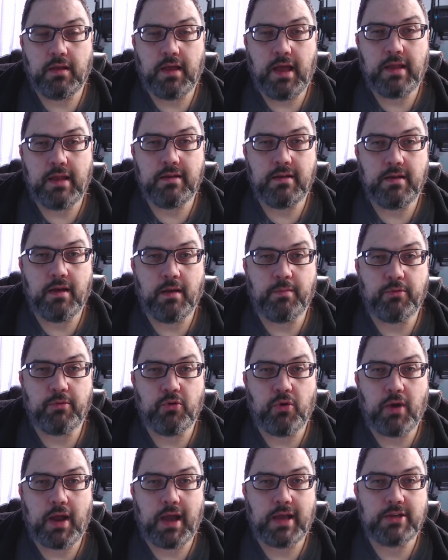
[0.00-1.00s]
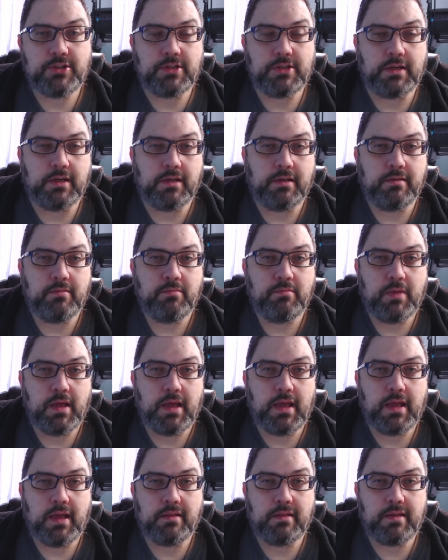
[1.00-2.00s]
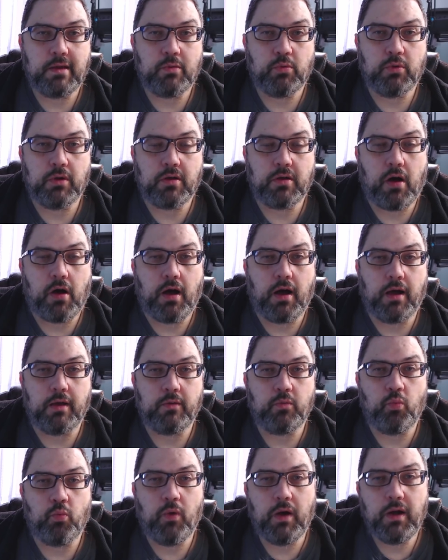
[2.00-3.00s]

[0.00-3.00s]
ended up crashing and they were gone.